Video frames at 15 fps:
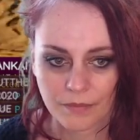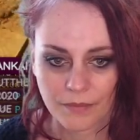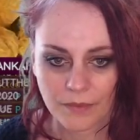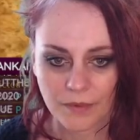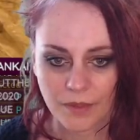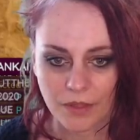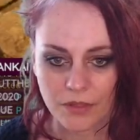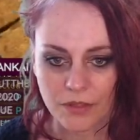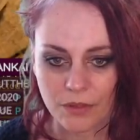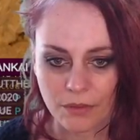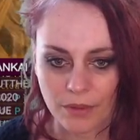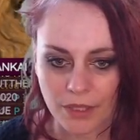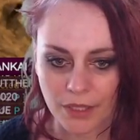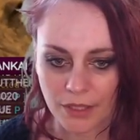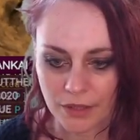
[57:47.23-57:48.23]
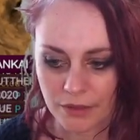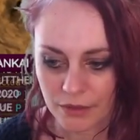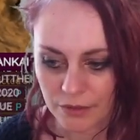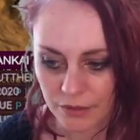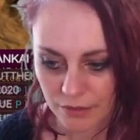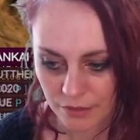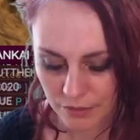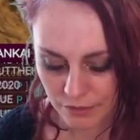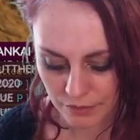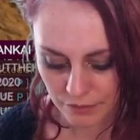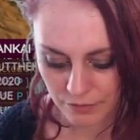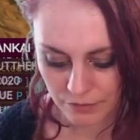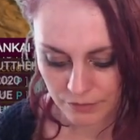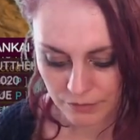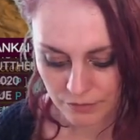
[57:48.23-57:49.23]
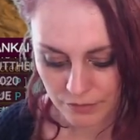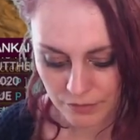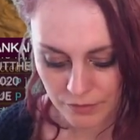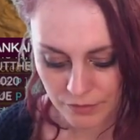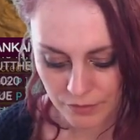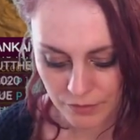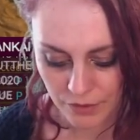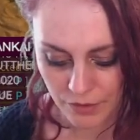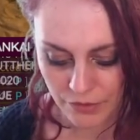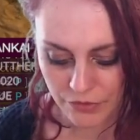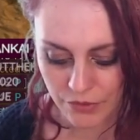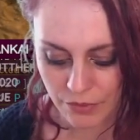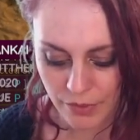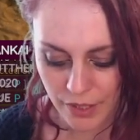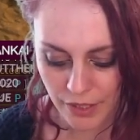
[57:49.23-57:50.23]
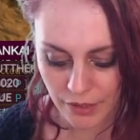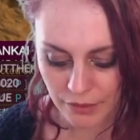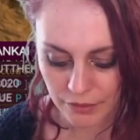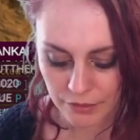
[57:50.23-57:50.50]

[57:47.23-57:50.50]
The other way. The other way.